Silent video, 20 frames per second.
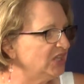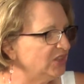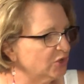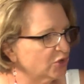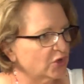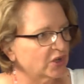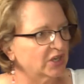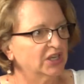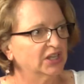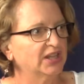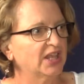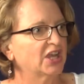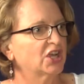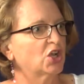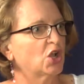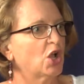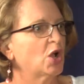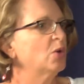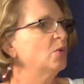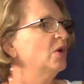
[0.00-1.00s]
they're going to let
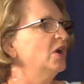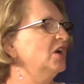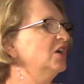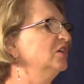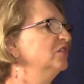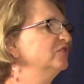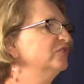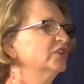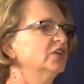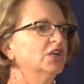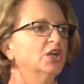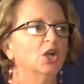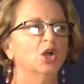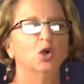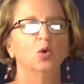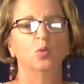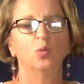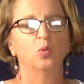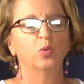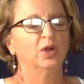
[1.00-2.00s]
go of,
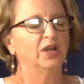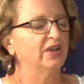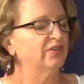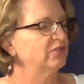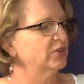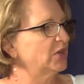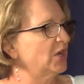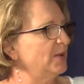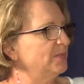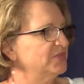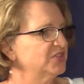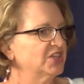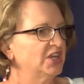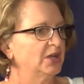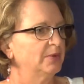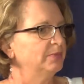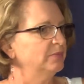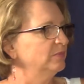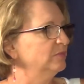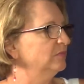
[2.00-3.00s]
whatever comes
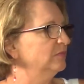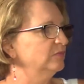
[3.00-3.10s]
up.